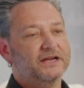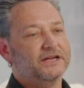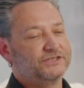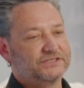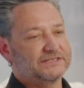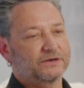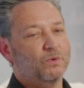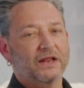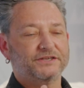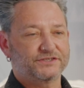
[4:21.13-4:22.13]
And she's like,
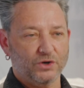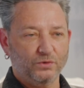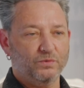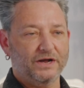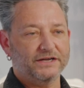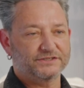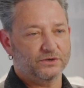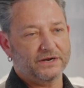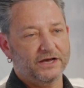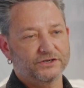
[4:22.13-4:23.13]
well, I sewed
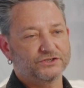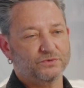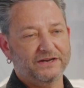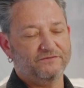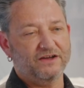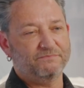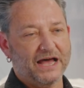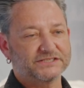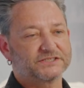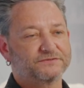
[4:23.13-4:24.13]
125
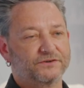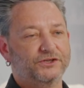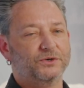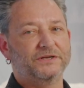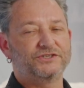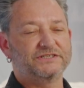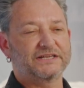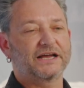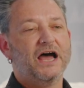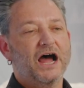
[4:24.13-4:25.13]
masks for you. And she's
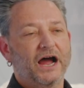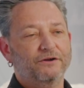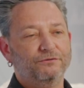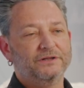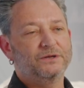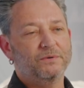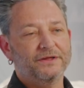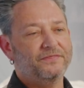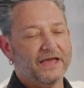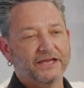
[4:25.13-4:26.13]
like, I really want to
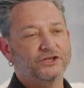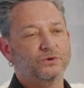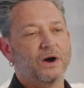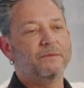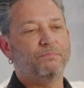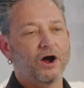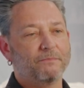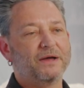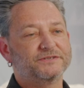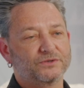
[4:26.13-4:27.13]
thank you. I bought
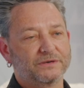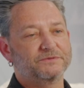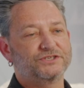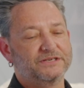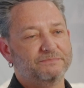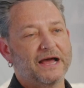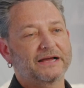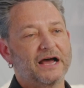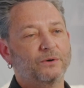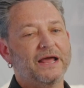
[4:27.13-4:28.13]
my sewing machine back
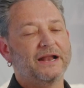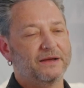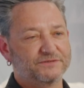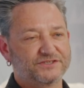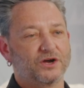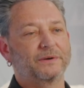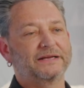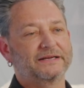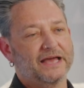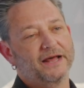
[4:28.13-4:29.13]
out, and I'm sewing
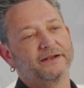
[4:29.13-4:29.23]
again.